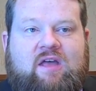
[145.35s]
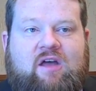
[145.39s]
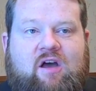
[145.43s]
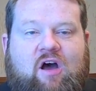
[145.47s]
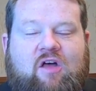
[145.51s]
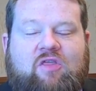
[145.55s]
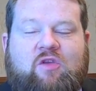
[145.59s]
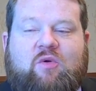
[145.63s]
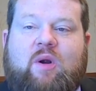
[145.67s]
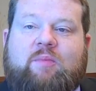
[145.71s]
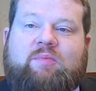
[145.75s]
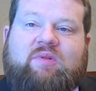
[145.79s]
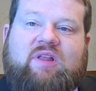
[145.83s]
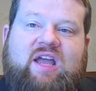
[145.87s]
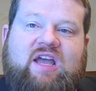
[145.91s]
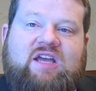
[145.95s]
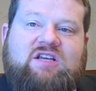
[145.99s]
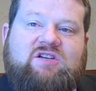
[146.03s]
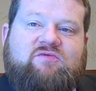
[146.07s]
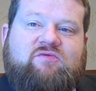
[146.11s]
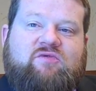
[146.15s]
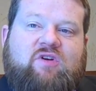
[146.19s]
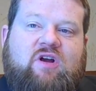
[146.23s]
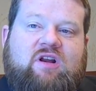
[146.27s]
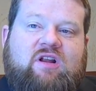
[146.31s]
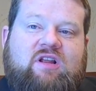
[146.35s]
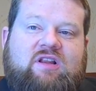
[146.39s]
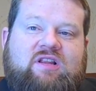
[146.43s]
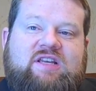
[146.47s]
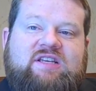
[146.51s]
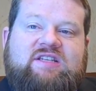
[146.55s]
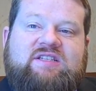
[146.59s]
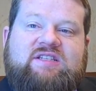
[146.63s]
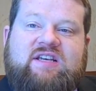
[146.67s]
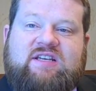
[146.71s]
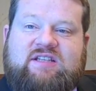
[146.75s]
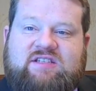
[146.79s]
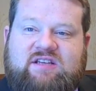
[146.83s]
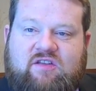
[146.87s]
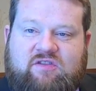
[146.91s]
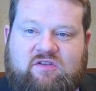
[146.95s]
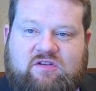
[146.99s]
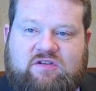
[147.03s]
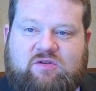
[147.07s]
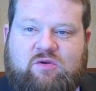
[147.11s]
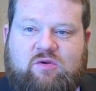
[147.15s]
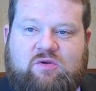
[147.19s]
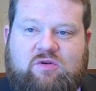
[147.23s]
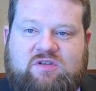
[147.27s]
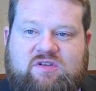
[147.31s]
On the replication front, at least 6 other
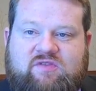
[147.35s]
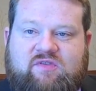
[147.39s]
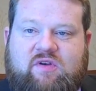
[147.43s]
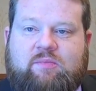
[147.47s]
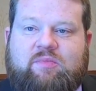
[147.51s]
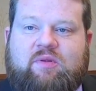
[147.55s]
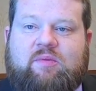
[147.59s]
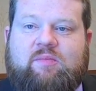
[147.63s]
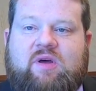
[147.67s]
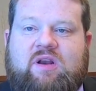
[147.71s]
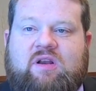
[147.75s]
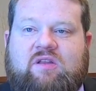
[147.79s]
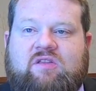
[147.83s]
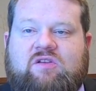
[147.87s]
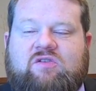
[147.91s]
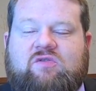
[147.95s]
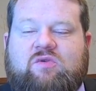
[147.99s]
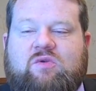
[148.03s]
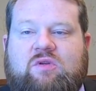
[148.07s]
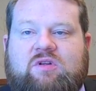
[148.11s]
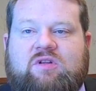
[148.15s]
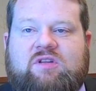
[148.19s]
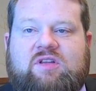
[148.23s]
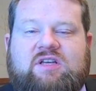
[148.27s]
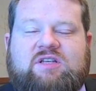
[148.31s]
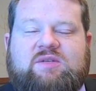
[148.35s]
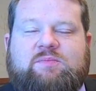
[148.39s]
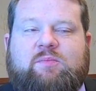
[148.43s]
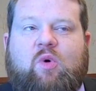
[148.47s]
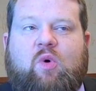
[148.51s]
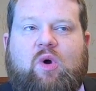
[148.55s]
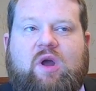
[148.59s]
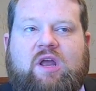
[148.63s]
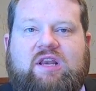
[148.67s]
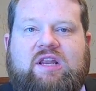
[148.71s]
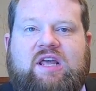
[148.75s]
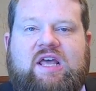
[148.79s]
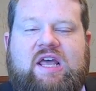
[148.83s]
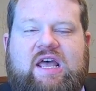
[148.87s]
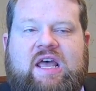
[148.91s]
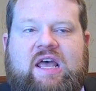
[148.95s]
schools have implemented the tool at this point,